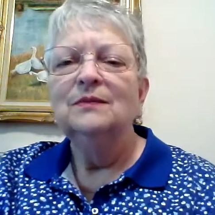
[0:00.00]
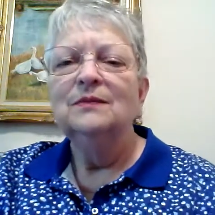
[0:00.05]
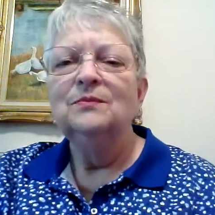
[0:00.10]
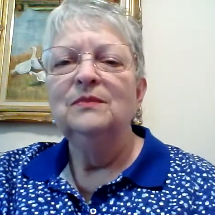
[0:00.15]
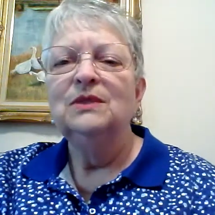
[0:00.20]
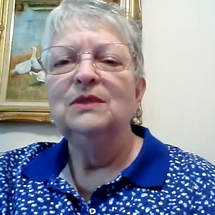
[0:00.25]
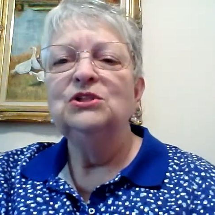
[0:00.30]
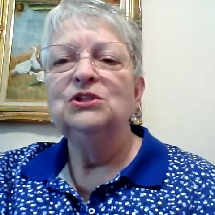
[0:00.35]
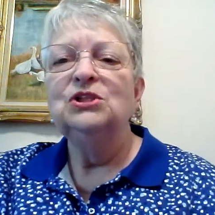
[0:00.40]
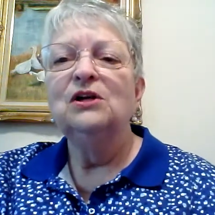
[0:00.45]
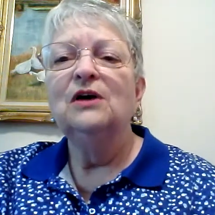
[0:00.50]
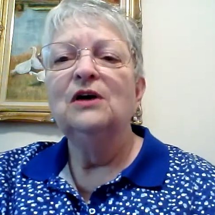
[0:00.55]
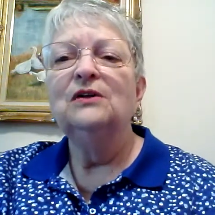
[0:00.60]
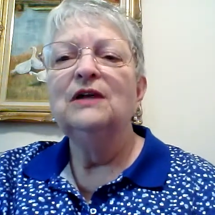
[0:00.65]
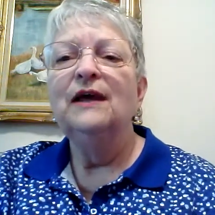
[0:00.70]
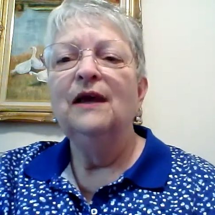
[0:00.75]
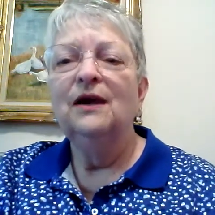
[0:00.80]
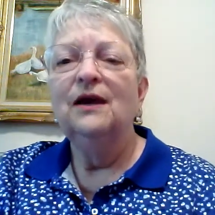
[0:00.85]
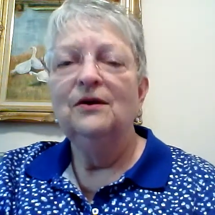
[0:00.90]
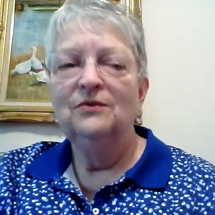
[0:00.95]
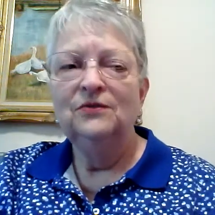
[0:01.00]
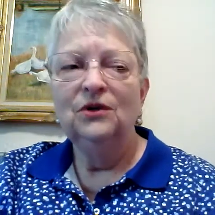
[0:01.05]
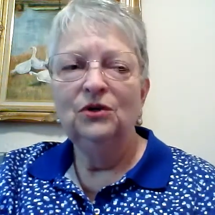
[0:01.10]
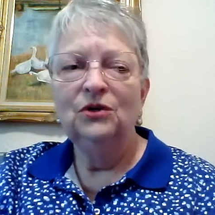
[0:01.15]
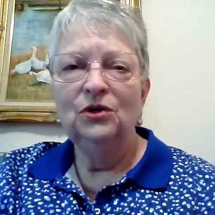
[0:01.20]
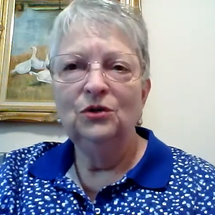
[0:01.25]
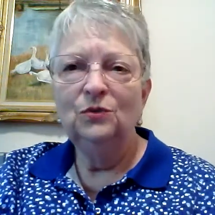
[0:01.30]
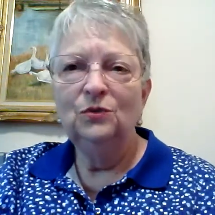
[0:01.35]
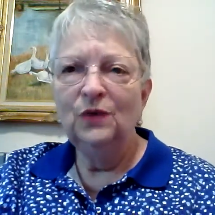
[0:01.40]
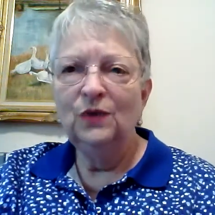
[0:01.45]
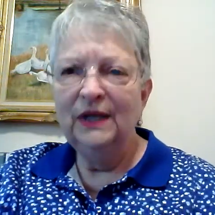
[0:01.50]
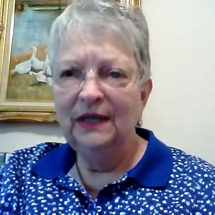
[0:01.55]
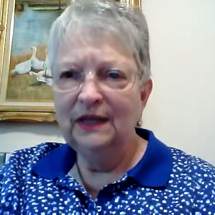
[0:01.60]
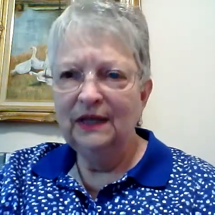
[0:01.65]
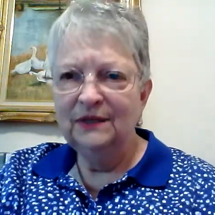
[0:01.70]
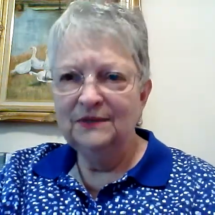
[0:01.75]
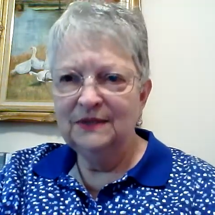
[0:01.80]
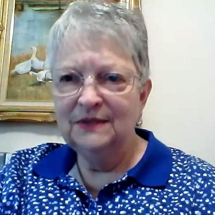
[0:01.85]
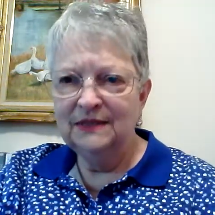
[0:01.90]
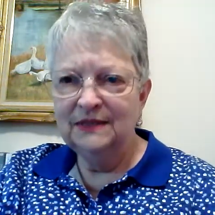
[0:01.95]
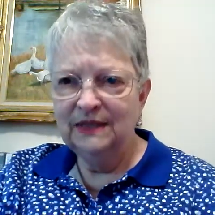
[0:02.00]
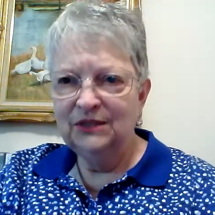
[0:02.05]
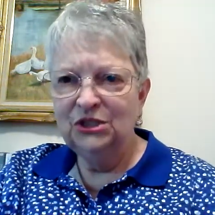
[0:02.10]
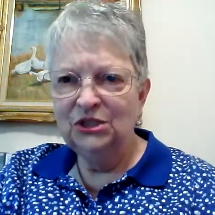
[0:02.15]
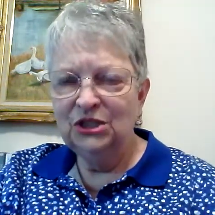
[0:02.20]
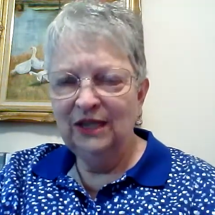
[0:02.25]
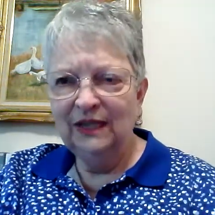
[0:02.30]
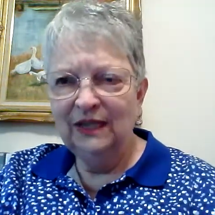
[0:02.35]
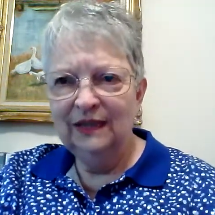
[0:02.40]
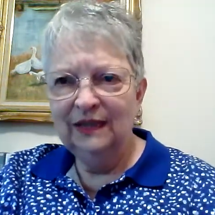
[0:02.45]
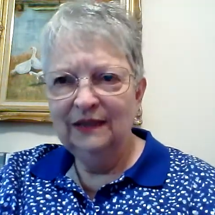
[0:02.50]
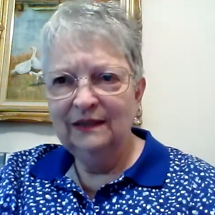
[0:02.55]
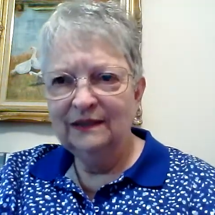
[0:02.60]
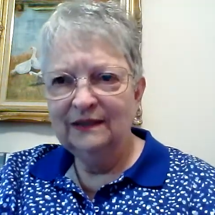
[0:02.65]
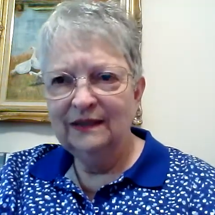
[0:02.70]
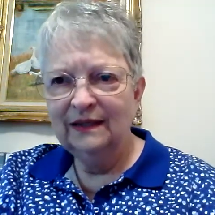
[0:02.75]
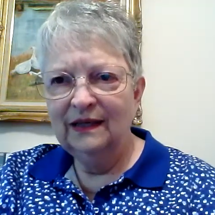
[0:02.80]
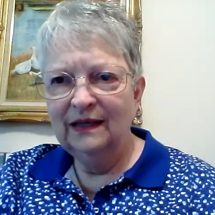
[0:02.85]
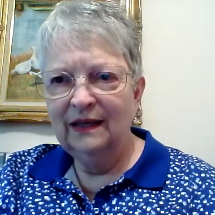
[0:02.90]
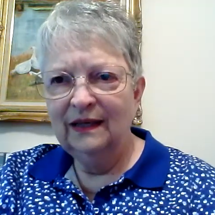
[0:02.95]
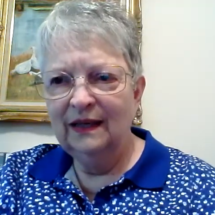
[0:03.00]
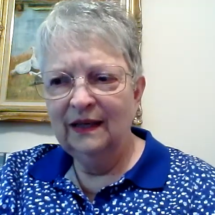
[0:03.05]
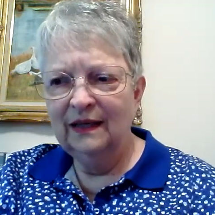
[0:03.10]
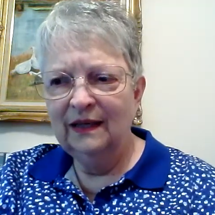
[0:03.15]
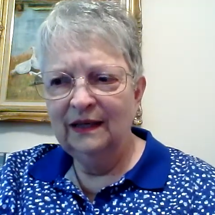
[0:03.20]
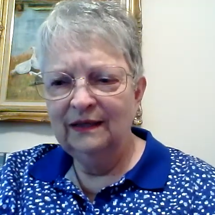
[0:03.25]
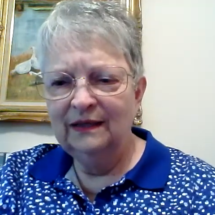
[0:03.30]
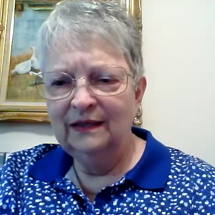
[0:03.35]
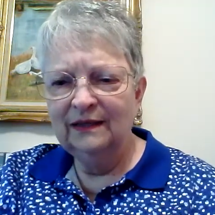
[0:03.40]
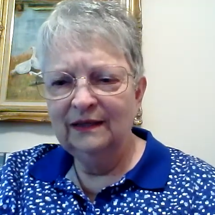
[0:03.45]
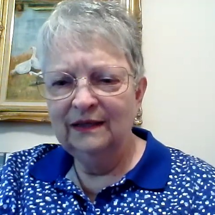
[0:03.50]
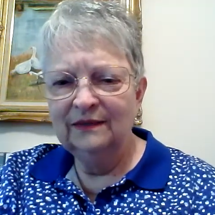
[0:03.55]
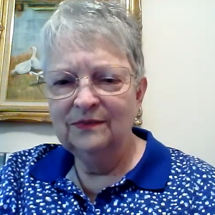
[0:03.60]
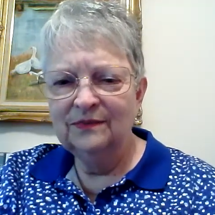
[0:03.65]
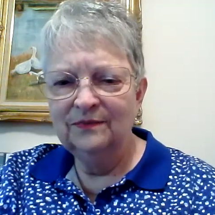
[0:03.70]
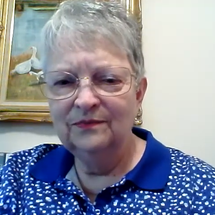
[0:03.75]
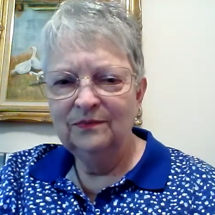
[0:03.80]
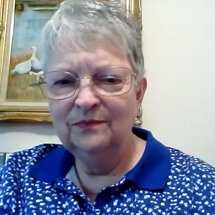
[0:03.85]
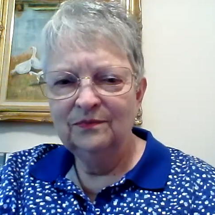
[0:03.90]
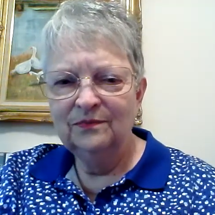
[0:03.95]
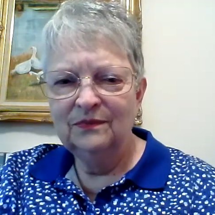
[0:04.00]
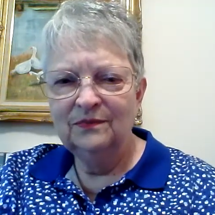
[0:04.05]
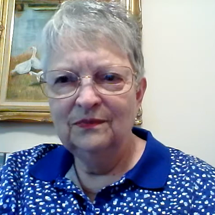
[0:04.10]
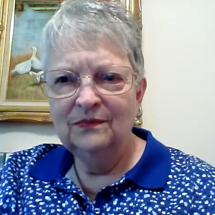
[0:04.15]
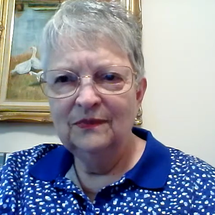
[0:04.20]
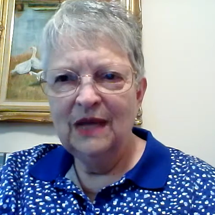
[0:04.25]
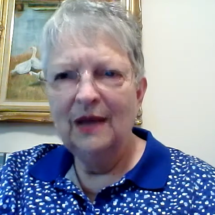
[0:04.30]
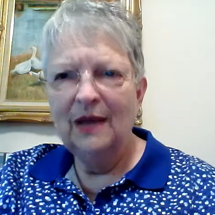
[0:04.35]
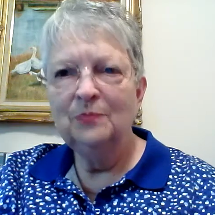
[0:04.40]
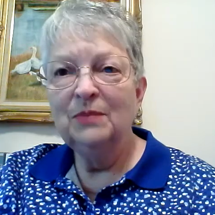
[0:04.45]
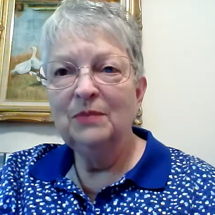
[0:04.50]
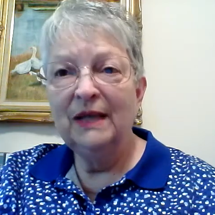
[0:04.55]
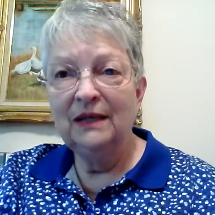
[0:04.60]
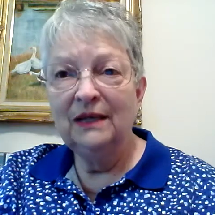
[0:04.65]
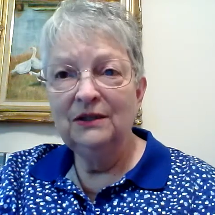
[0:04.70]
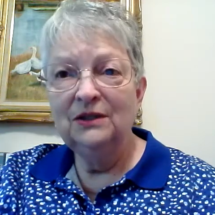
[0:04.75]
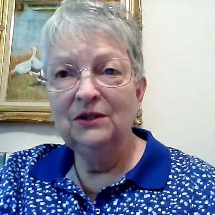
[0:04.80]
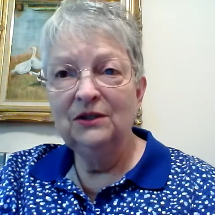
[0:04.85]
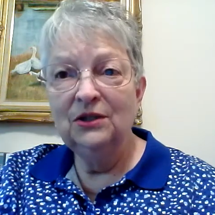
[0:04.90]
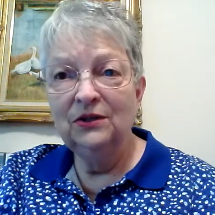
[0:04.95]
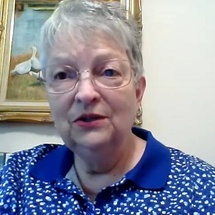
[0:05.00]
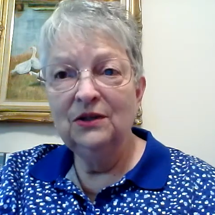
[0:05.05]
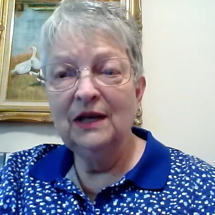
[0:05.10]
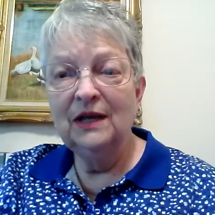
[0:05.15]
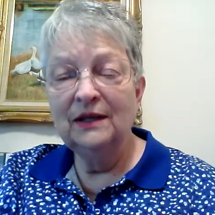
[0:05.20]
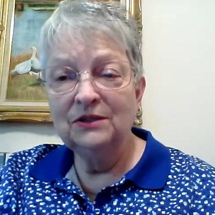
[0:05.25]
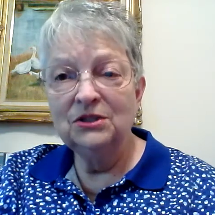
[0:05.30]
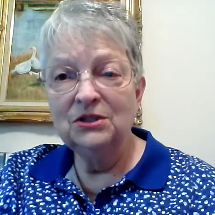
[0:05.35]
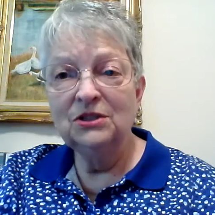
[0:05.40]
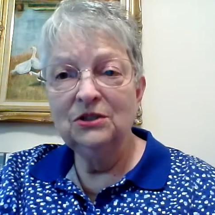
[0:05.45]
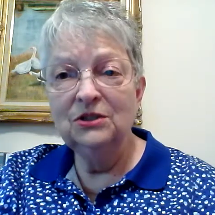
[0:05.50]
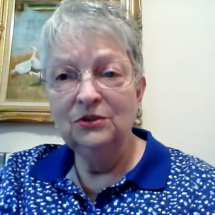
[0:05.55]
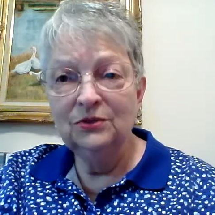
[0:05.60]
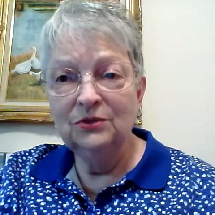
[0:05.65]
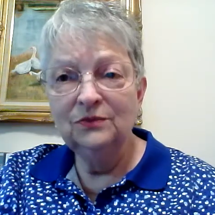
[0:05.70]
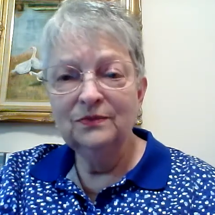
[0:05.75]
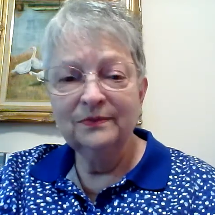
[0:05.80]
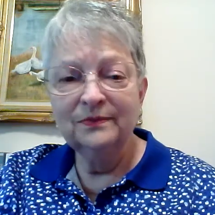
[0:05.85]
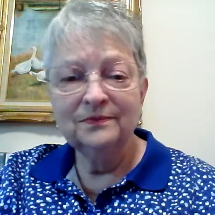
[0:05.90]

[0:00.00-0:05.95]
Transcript: But y'all have a good week of stitching, and I plan to do that too.